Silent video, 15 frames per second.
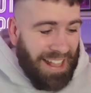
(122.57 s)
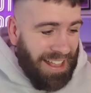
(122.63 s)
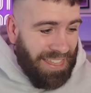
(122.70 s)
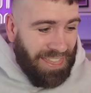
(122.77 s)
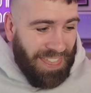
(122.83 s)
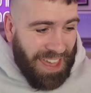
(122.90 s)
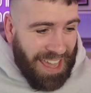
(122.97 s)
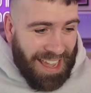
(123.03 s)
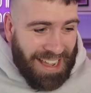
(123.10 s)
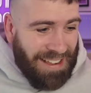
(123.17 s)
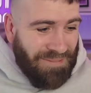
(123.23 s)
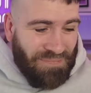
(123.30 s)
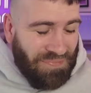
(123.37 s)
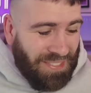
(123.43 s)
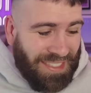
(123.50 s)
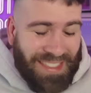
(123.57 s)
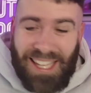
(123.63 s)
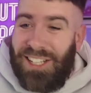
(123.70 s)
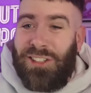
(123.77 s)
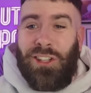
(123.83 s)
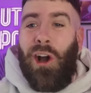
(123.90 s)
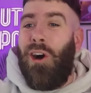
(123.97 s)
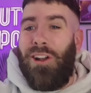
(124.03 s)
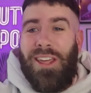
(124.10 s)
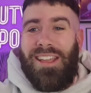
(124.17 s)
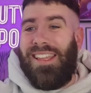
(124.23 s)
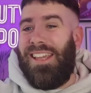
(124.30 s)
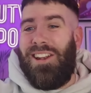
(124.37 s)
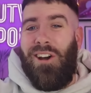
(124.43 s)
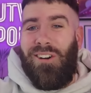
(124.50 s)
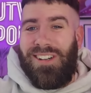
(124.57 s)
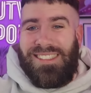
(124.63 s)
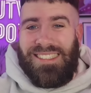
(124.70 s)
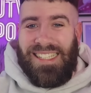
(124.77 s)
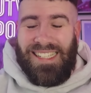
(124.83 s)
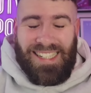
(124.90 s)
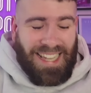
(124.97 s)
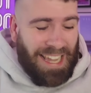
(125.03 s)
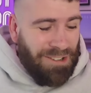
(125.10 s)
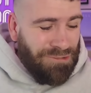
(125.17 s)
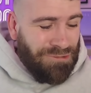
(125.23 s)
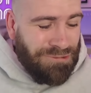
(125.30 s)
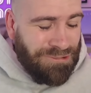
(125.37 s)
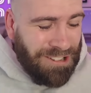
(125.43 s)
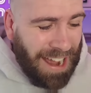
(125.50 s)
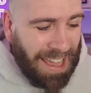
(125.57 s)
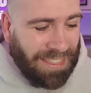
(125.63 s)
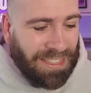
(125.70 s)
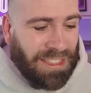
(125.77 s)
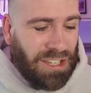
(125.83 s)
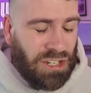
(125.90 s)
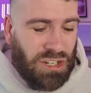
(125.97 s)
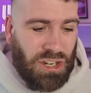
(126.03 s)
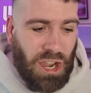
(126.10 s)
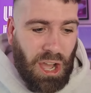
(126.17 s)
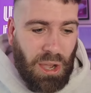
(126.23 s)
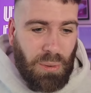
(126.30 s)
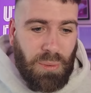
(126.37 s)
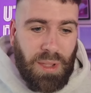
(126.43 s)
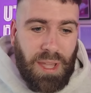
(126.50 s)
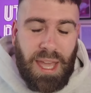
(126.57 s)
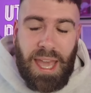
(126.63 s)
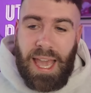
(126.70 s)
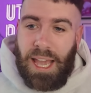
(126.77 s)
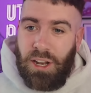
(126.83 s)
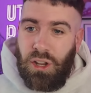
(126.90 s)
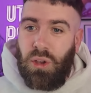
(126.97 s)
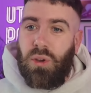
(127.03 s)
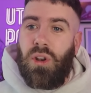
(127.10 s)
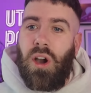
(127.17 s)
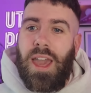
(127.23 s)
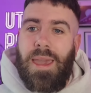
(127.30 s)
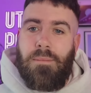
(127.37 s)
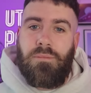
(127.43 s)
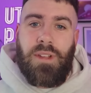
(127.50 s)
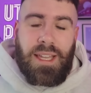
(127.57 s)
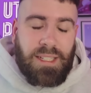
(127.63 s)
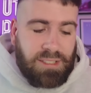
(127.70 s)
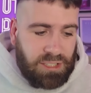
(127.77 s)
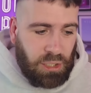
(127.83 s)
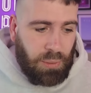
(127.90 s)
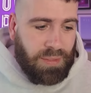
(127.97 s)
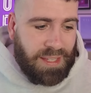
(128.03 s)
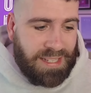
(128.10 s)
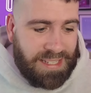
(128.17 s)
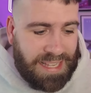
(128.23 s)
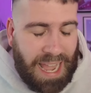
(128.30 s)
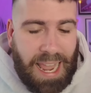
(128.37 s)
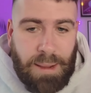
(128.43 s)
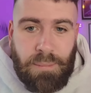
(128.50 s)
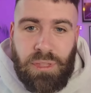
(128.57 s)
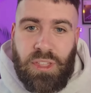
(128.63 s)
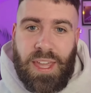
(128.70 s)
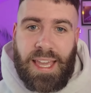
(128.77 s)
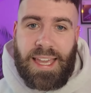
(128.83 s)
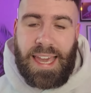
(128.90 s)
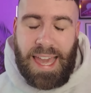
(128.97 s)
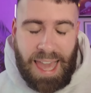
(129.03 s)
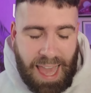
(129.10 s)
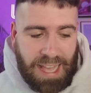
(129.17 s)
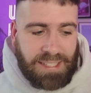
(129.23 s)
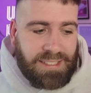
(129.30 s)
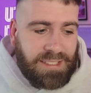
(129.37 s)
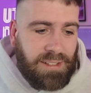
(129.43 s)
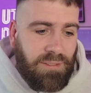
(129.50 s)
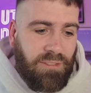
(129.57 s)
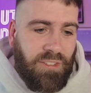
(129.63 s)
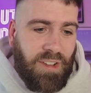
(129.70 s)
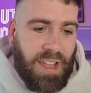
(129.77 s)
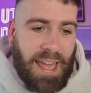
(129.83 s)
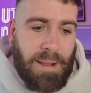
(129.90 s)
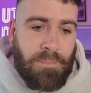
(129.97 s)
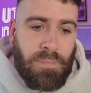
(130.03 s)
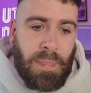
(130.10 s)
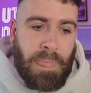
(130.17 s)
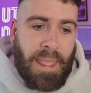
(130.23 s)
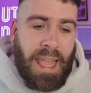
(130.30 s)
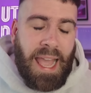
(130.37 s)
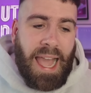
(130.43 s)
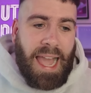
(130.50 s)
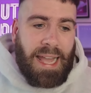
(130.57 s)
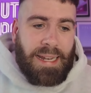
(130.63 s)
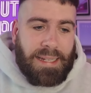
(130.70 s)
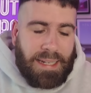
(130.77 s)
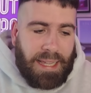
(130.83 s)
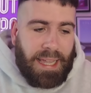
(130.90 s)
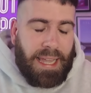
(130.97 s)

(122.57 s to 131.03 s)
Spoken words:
the Don at United. He ran the show. And Unai Emery is doing the same thing at Aston Villa. And